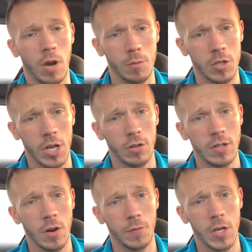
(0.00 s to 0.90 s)
to the channel, hit
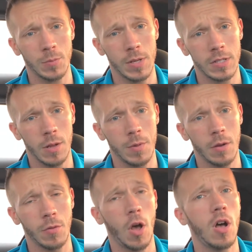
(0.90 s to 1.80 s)
that notification bell, stay up to date
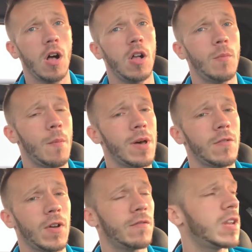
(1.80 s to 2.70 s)
with all my
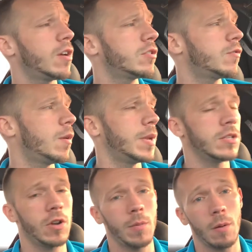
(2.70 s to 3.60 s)
motherfucking videos, follow me on
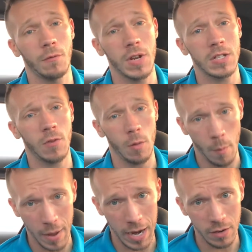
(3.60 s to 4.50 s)
Instagram, Robert Fitness, follow my
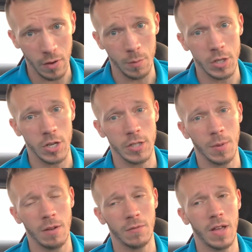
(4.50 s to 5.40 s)
band, Vitamin on
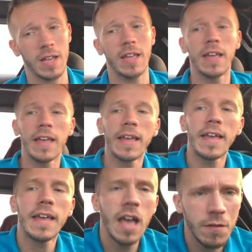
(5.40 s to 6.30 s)
Spotify,
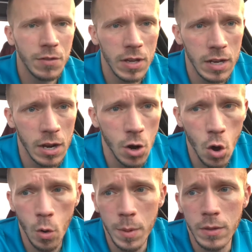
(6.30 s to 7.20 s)
everything you need to
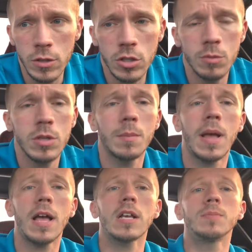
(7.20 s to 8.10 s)
know will be in the description
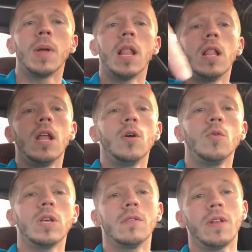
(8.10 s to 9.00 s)
box below,
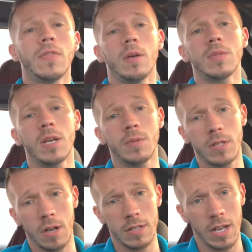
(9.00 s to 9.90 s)
give the video a thumbs up,
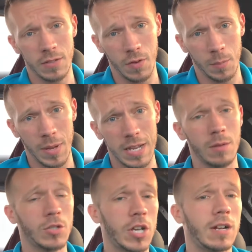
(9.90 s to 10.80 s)
doesn't cost you guys a fucking penny,
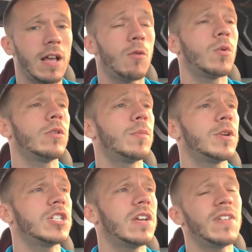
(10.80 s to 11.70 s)
helps the channel out, really
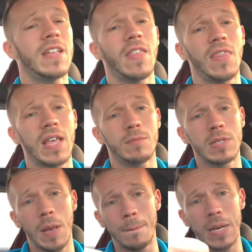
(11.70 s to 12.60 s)
appreciate if you hit the
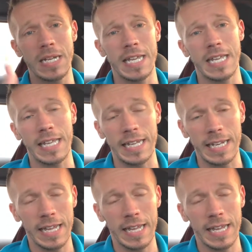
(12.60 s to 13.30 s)
thumbs up button.